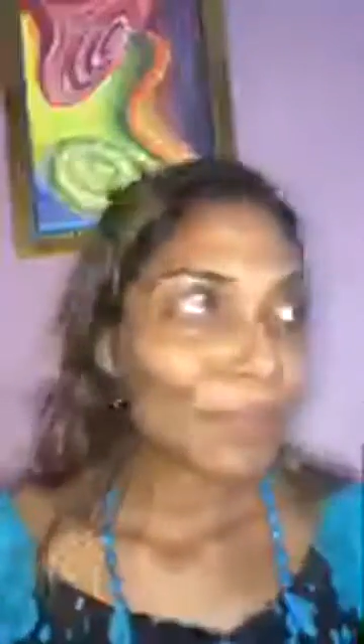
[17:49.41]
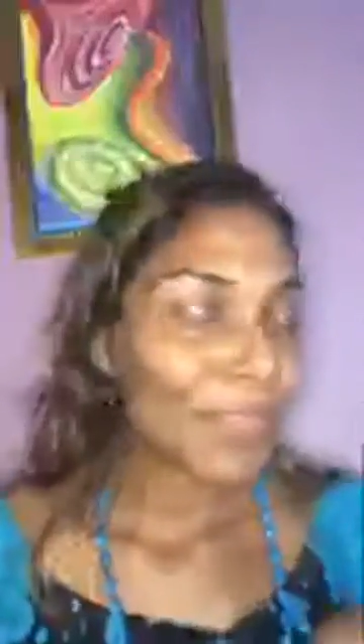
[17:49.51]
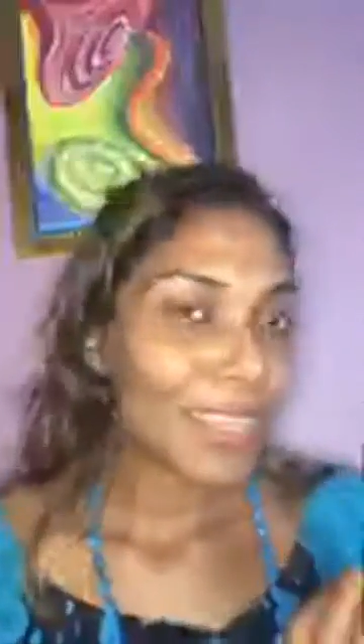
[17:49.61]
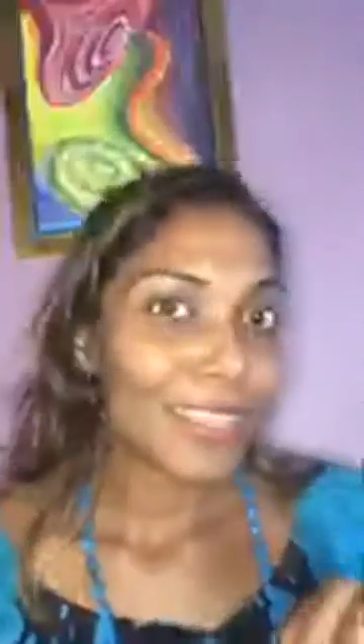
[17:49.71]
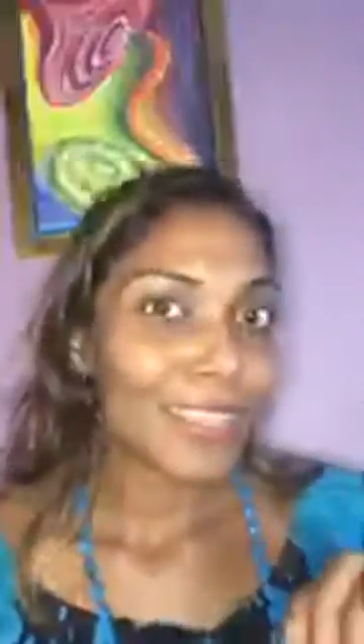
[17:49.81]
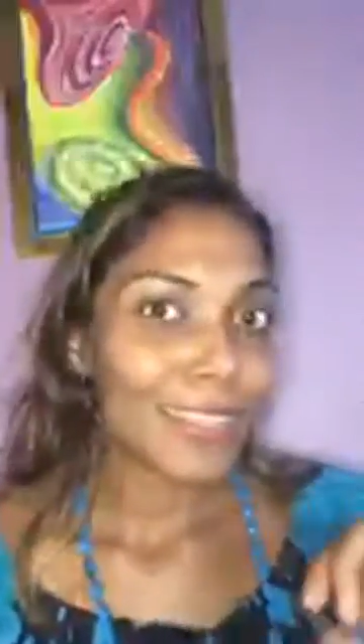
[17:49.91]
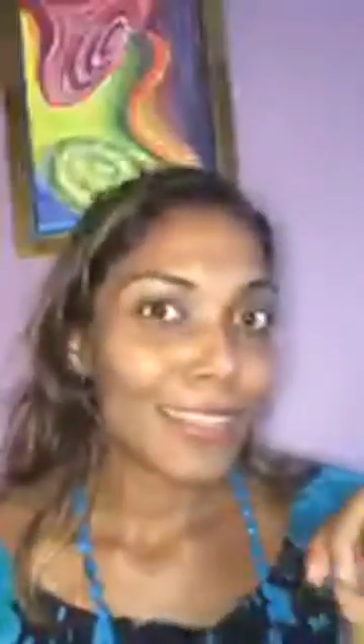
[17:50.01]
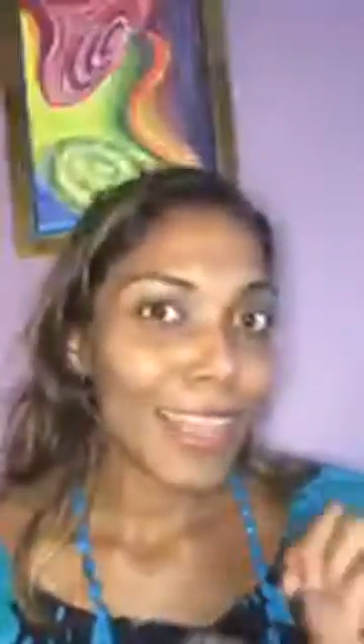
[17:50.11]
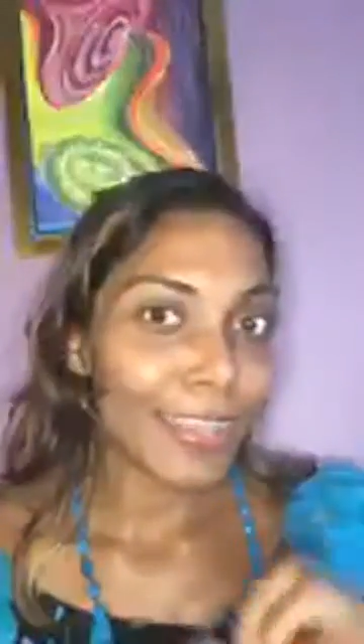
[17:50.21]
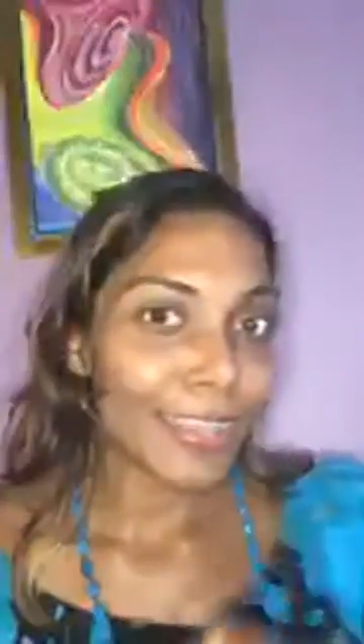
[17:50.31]
because the
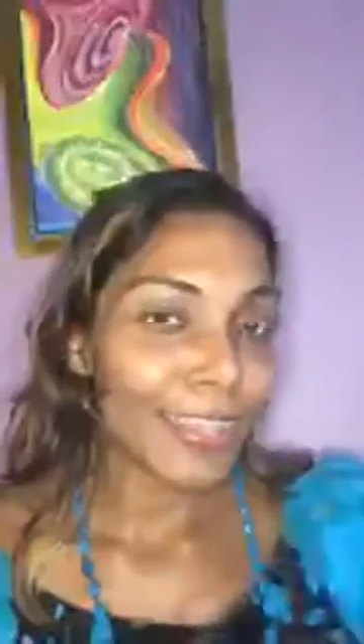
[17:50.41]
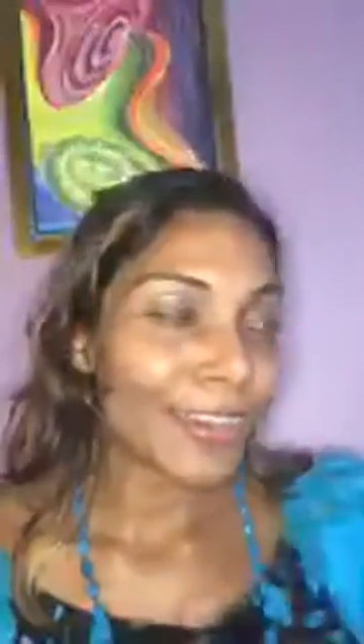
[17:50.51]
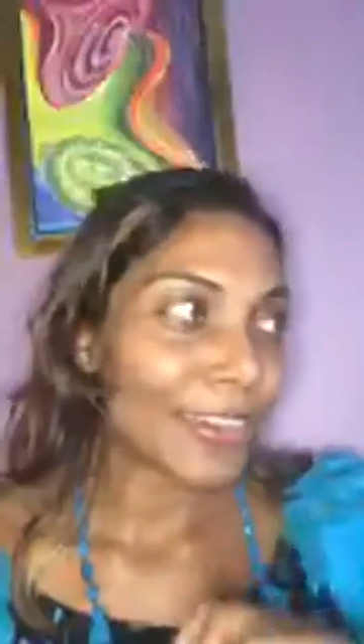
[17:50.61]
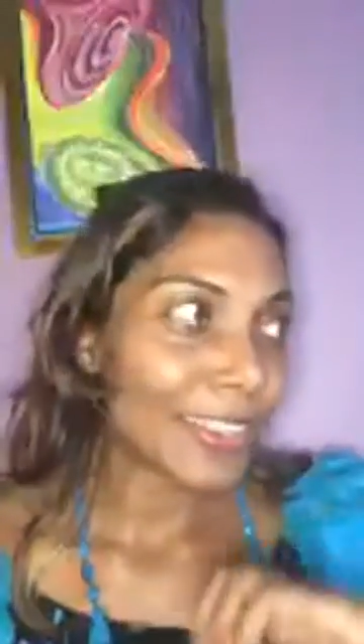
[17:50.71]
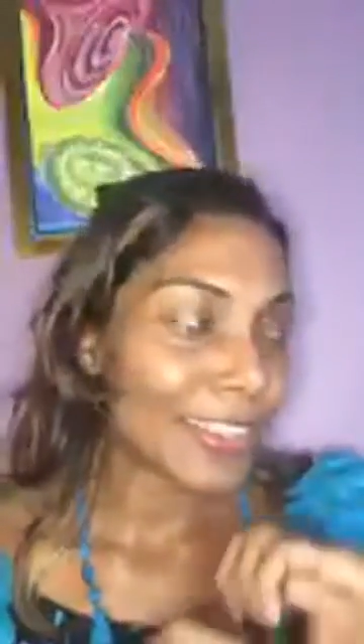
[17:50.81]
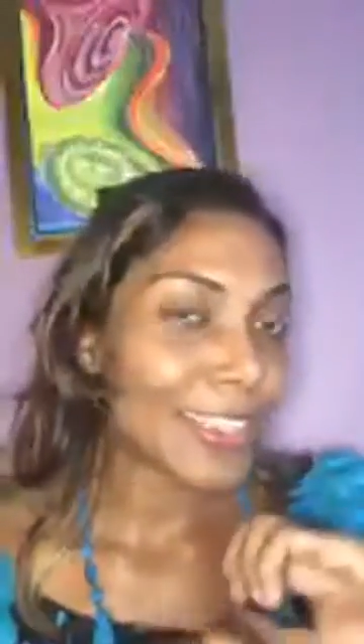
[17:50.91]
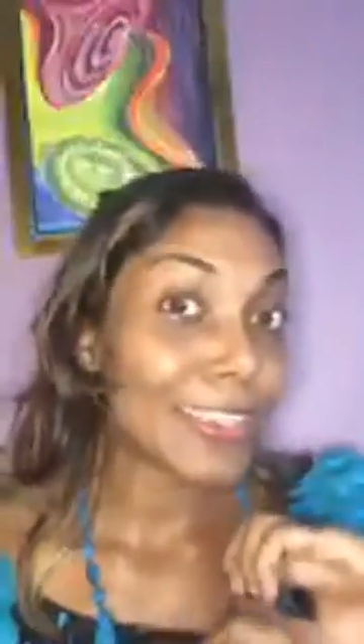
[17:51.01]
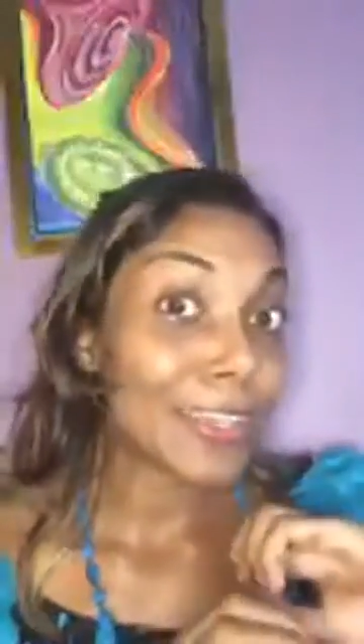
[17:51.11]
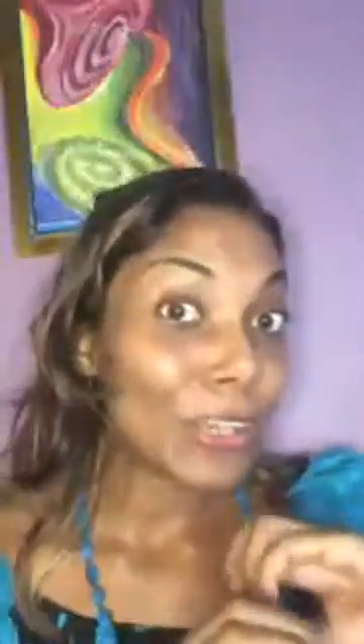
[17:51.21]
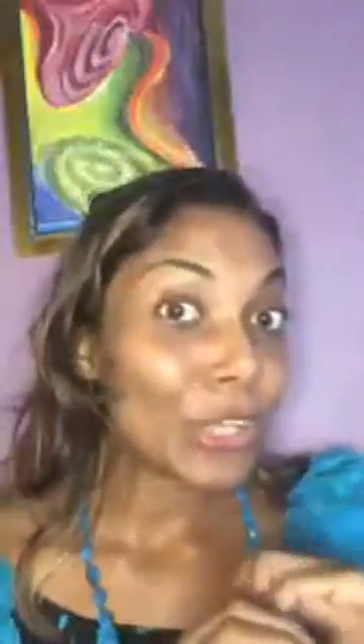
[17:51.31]
Sagittarius is
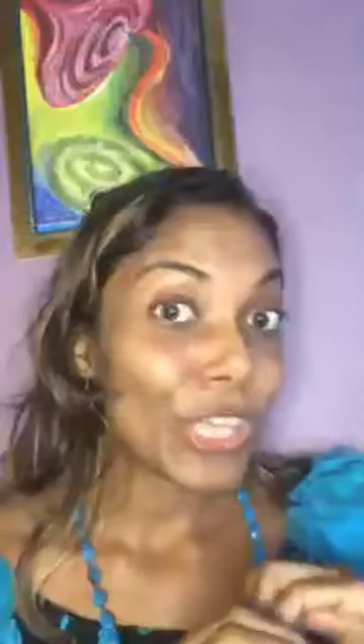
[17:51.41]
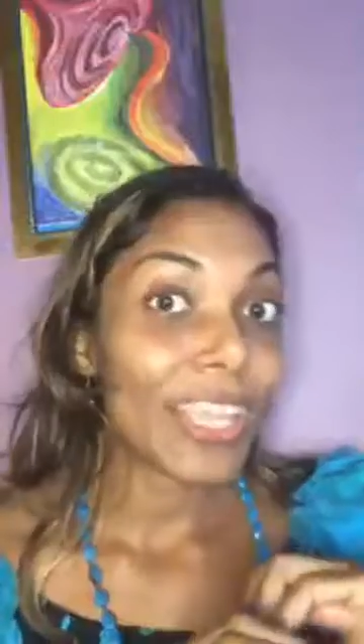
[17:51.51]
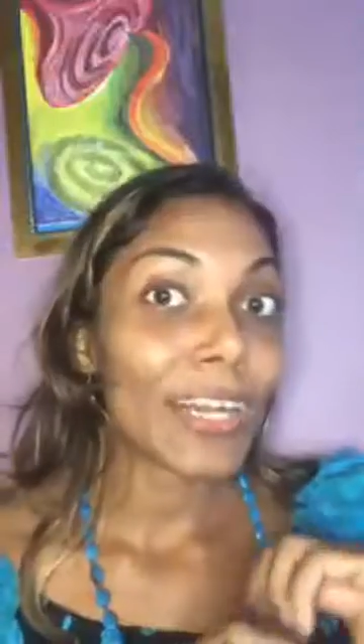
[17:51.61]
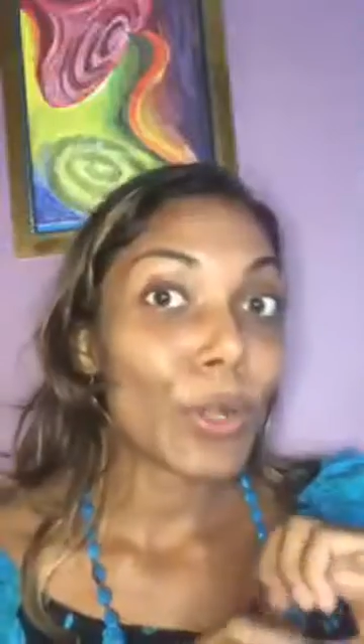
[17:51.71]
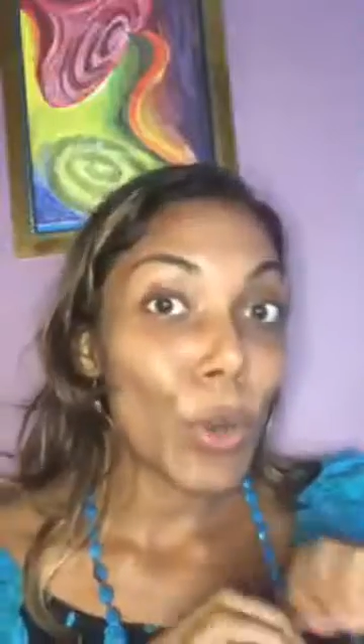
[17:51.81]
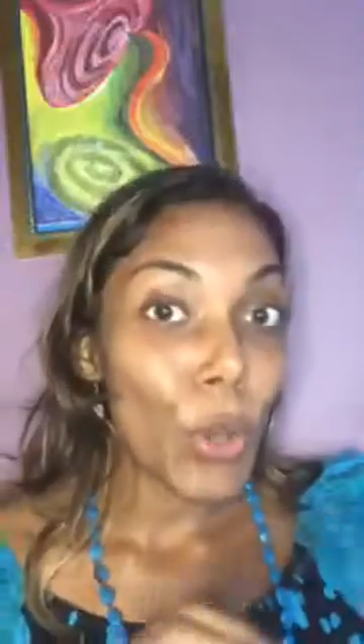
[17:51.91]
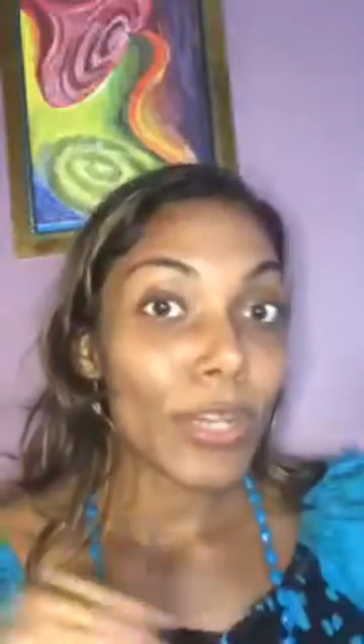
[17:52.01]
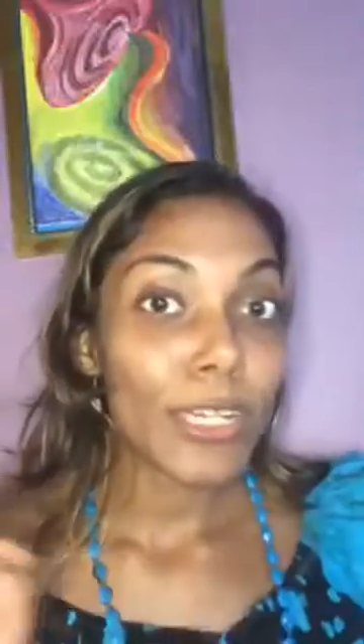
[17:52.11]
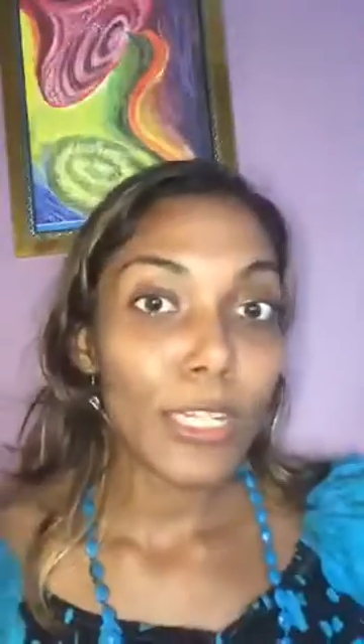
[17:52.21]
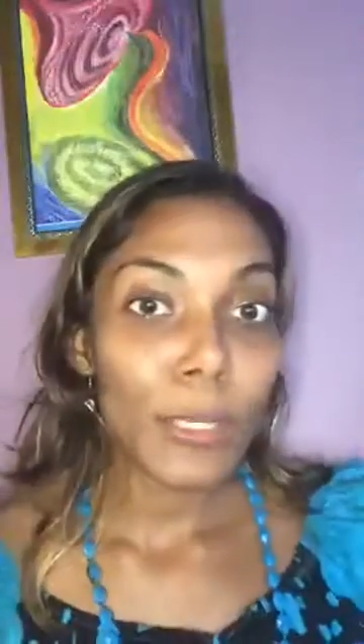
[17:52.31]
looking
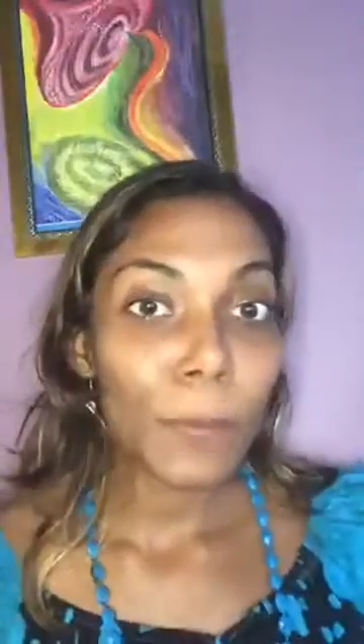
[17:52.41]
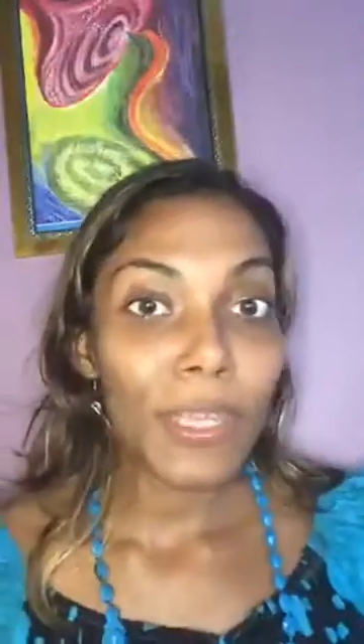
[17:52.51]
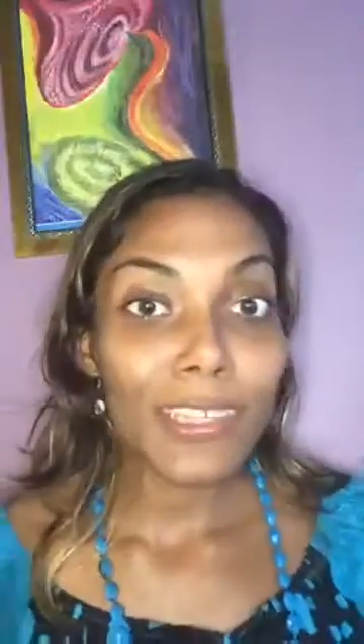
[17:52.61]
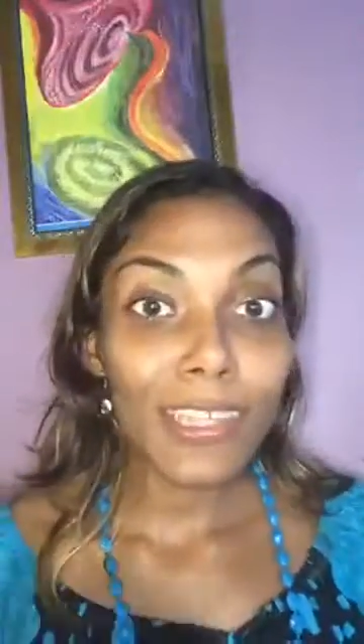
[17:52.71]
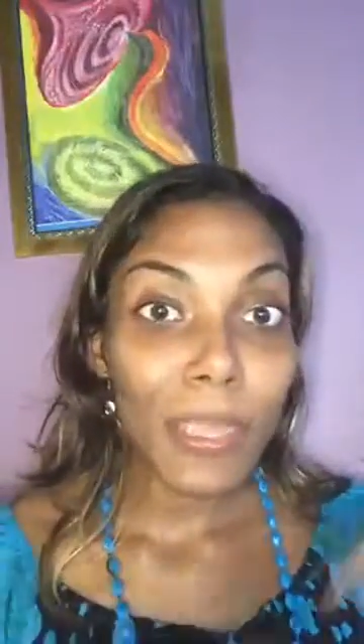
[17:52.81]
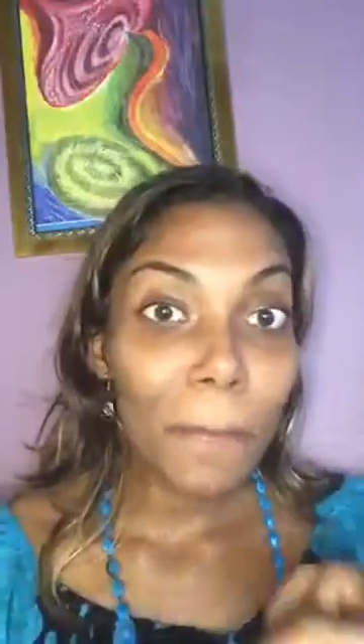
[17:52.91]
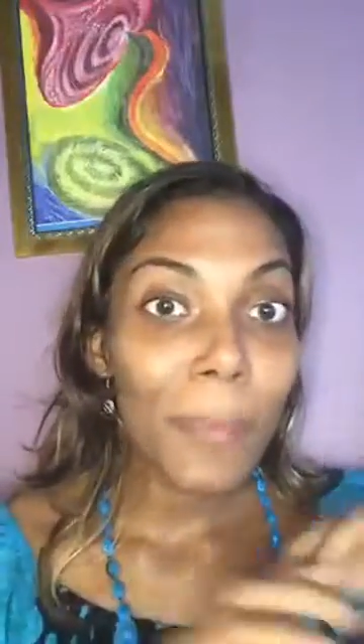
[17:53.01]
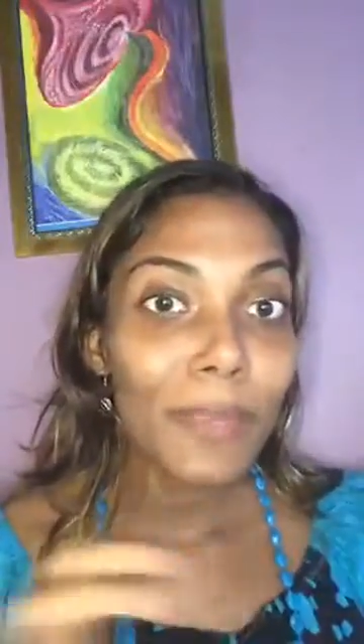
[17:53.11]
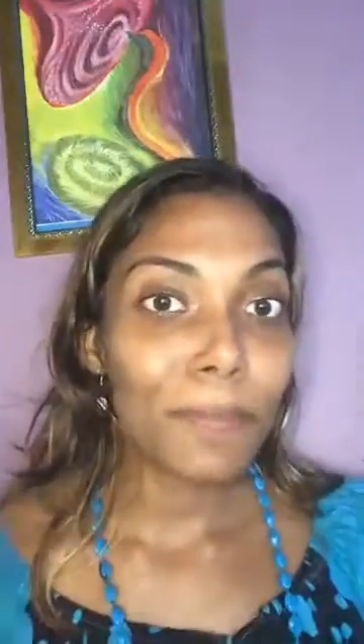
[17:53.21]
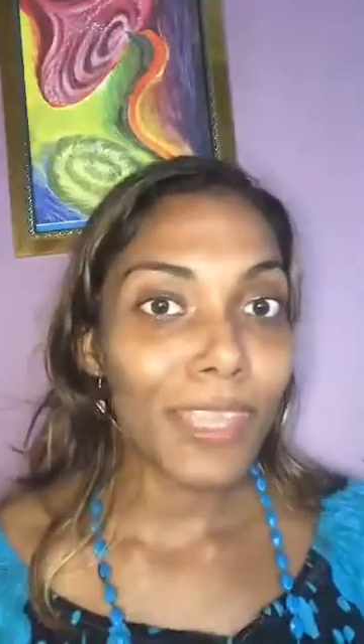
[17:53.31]
long term, it's looking
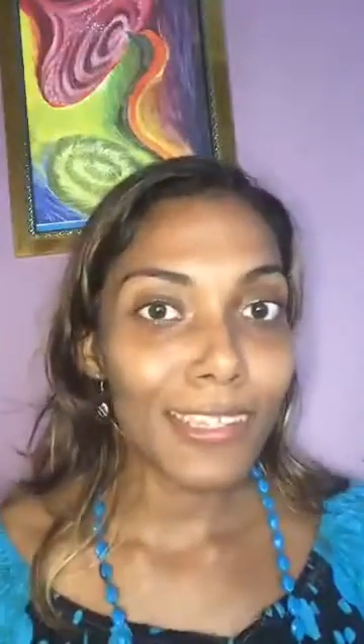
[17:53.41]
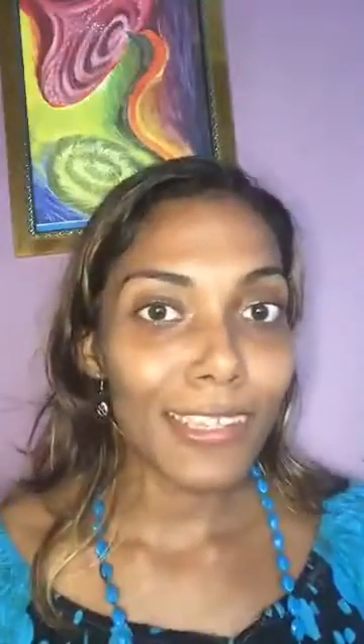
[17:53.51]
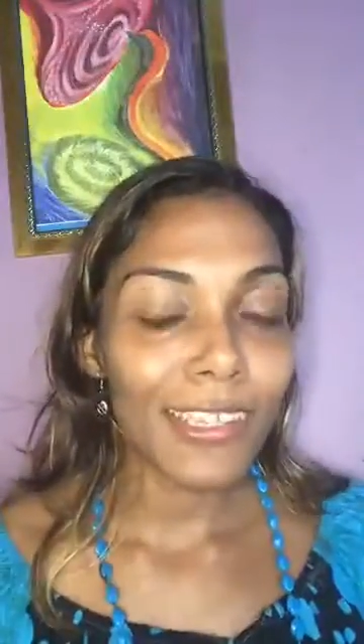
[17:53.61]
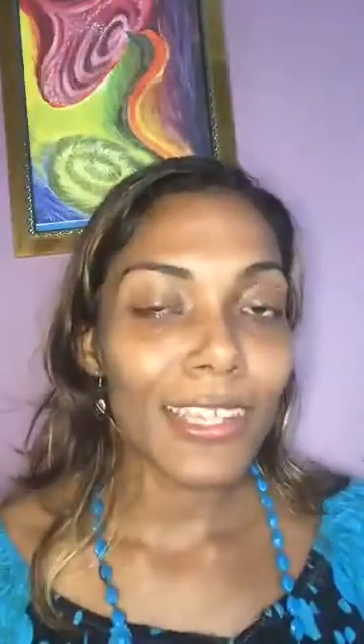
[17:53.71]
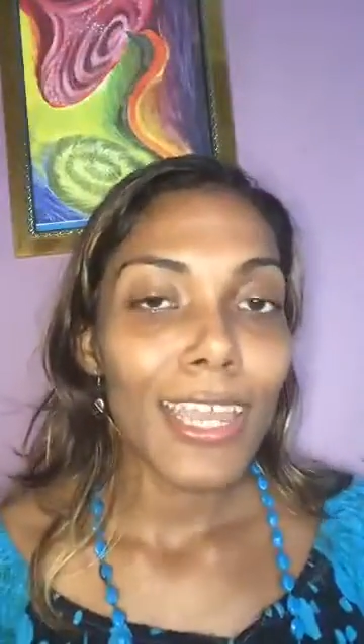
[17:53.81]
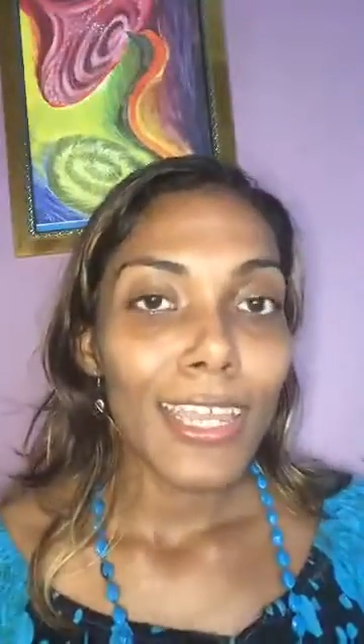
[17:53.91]
big picture,